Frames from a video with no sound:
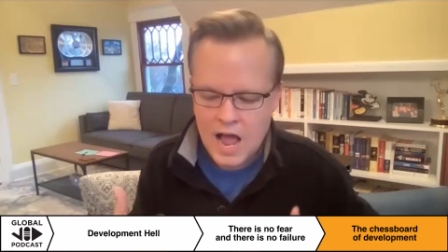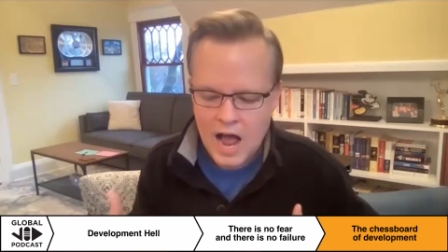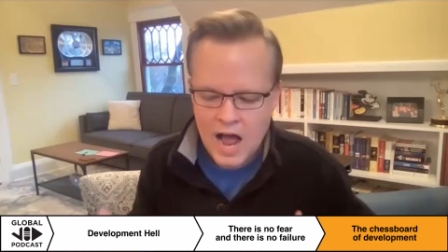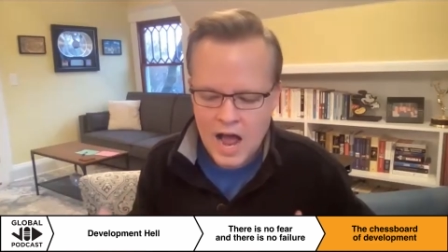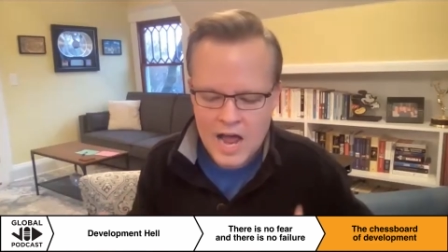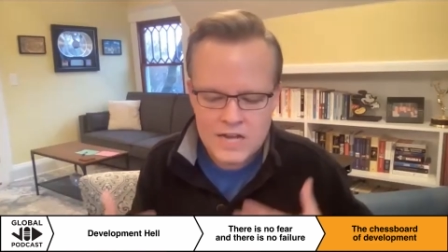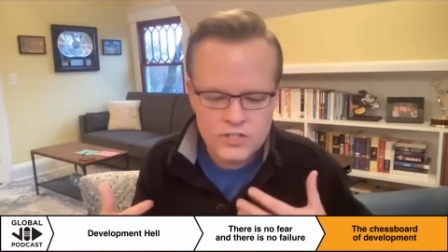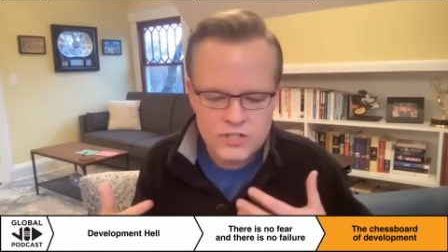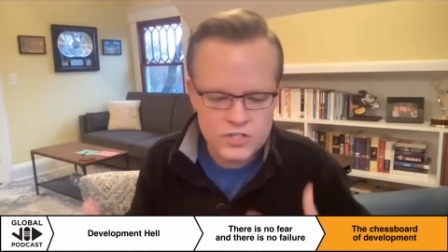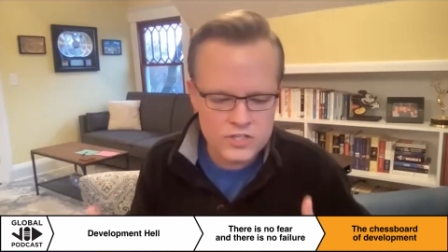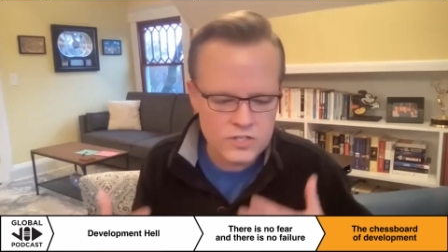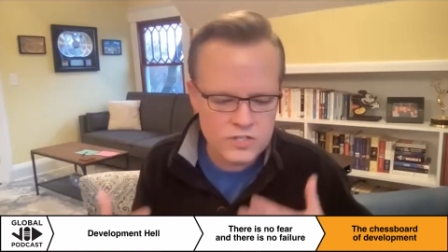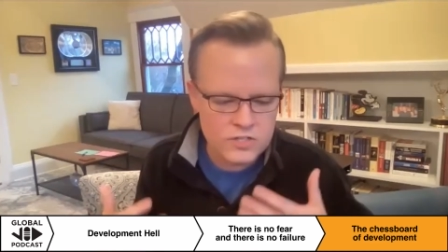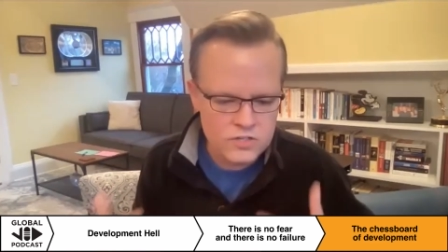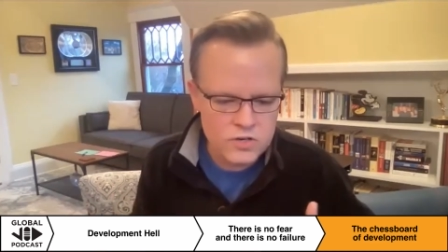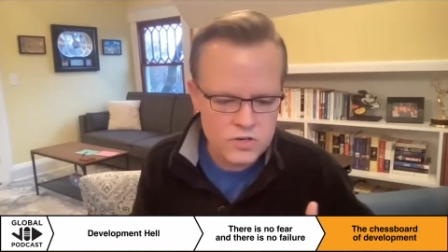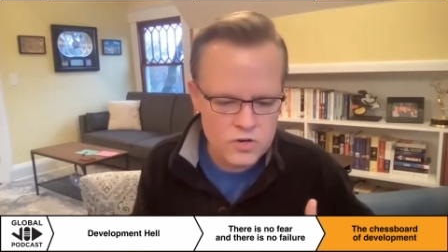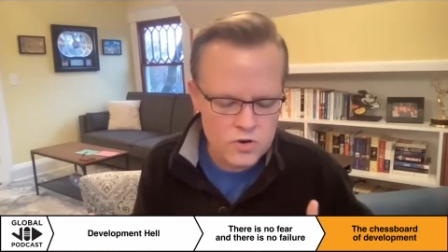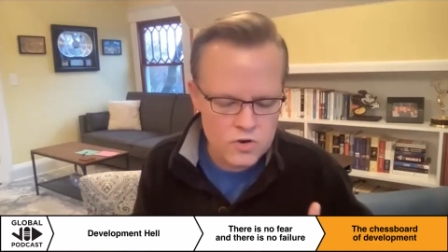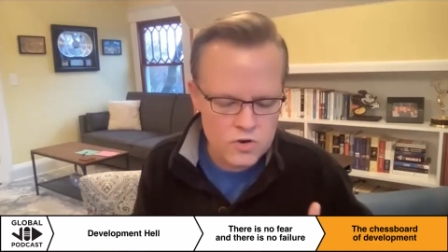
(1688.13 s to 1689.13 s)
I just
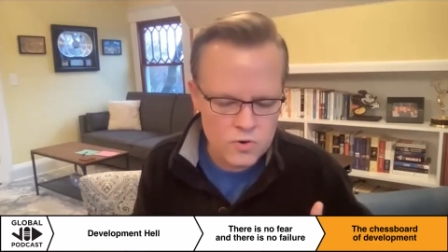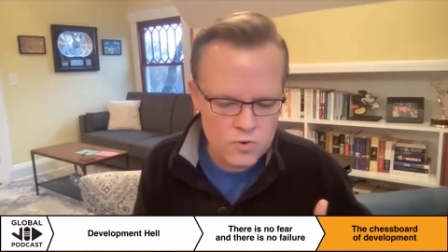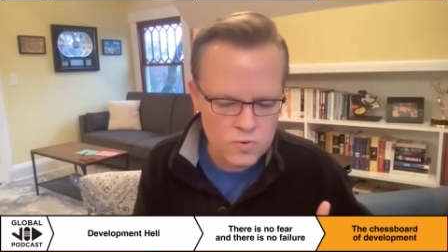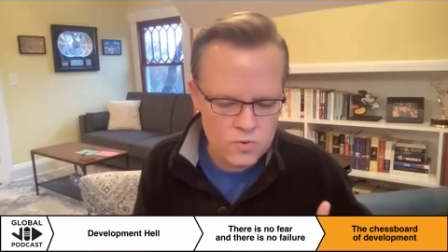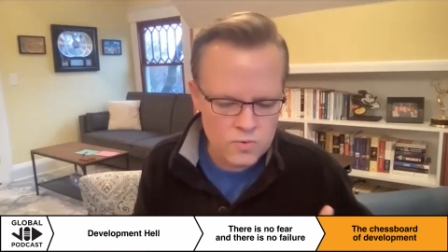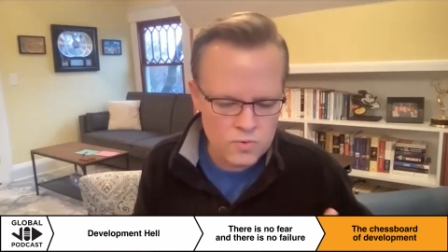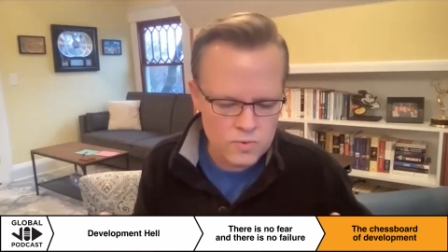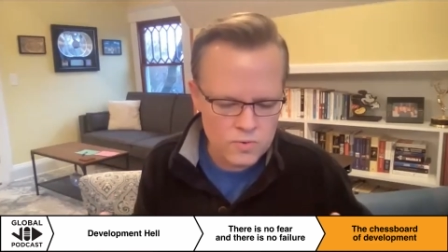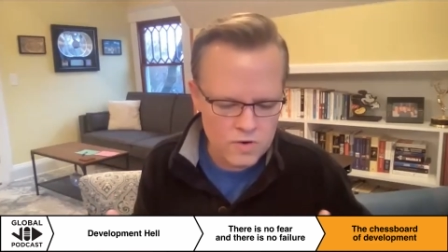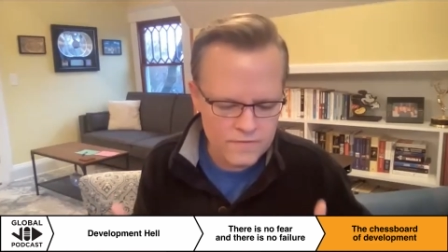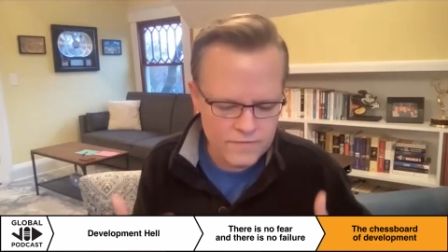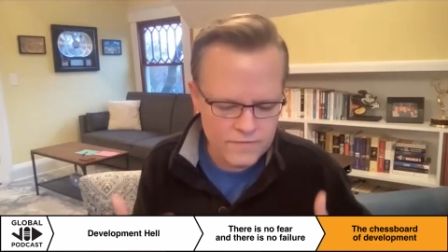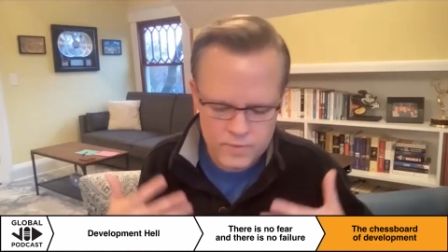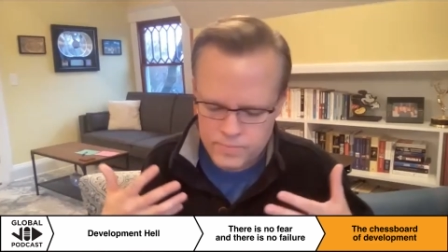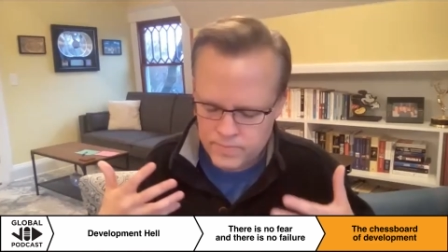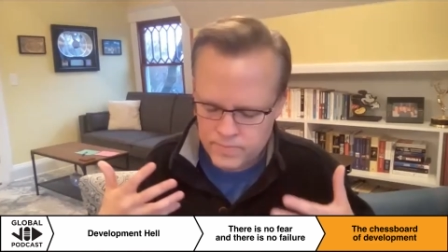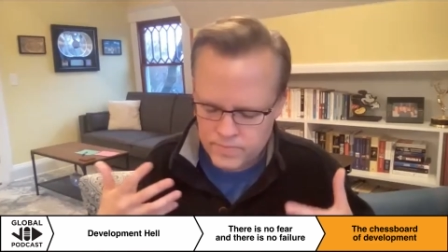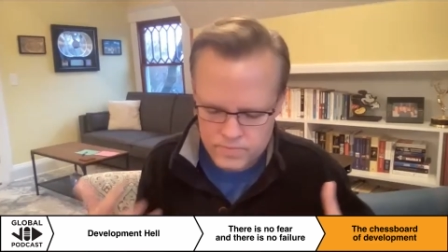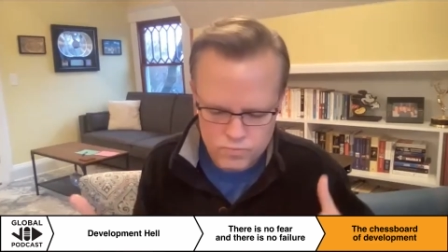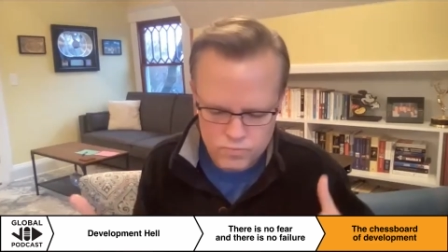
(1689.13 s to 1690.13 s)
knew
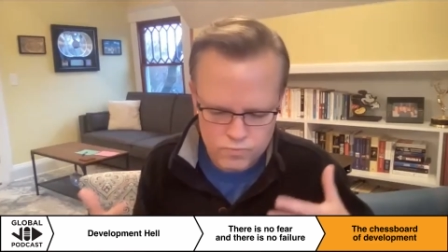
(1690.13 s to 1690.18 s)
from